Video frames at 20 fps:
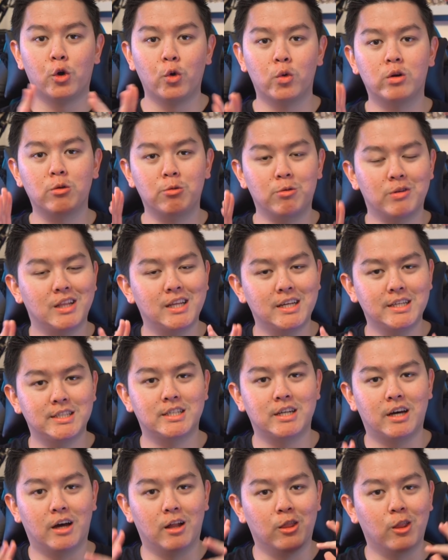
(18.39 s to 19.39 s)
Google
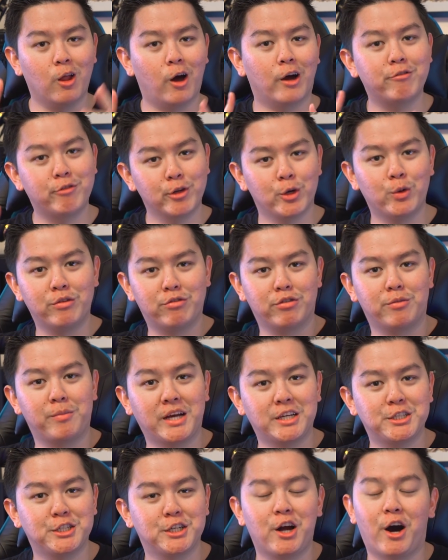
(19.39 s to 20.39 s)
released a lot of new
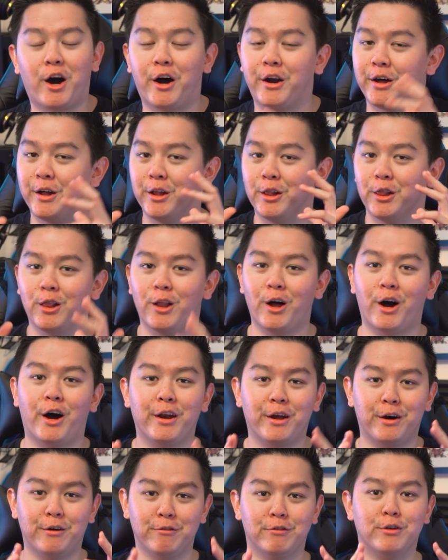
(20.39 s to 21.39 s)
information on a
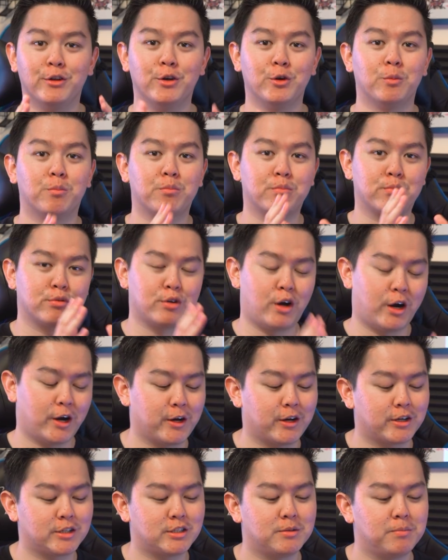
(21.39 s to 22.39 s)
lot of new
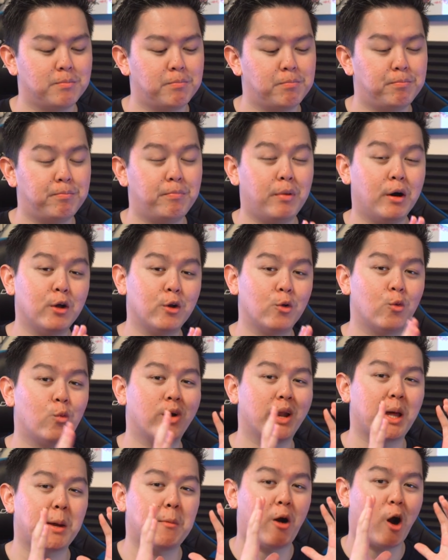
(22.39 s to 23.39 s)
products, but
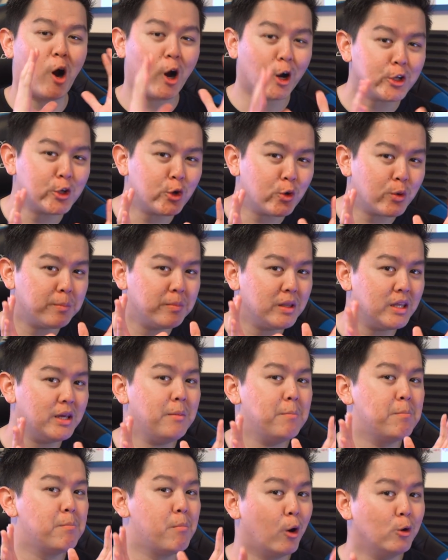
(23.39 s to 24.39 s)
what I'm
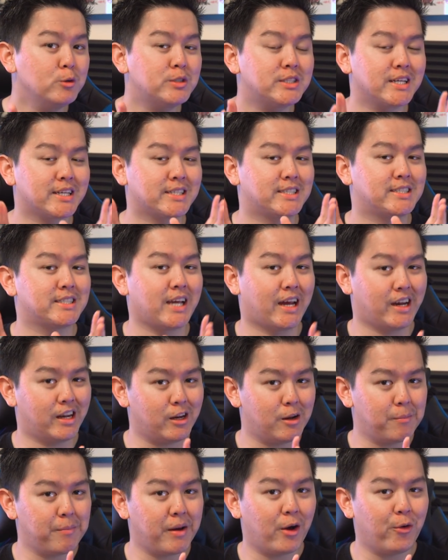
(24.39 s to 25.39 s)
arguably most
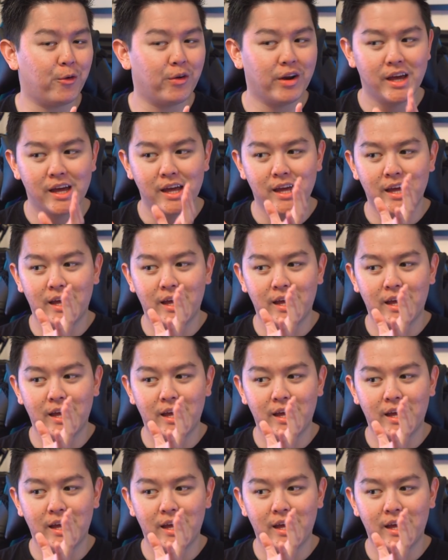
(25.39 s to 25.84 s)
excited about